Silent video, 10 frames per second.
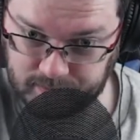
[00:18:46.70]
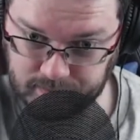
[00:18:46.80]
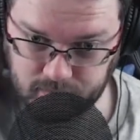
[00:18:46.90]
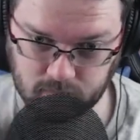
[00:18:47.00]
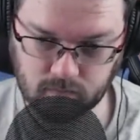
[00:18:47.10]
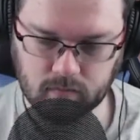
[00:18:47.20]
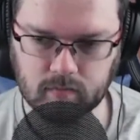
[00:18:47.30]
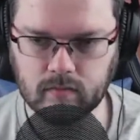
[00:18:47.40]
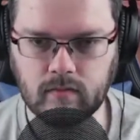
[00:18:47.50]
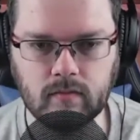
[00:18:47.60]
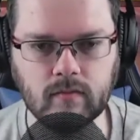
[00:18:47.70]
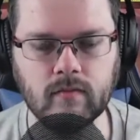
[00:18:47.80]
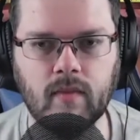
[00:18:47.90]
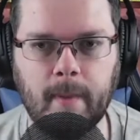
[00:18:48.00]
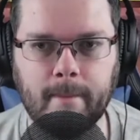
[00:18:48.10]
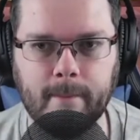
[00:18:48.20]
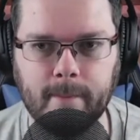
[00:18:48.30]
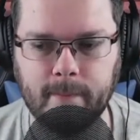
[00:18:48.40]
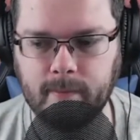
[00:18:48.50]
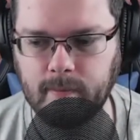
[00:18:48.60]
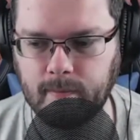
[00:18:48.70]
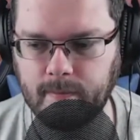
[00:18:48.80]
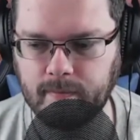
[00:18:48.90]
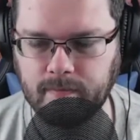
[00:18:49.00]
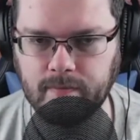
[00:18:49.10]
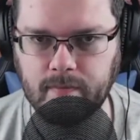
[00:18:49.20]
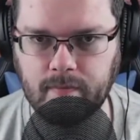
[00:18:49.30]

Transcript: (no one is talking)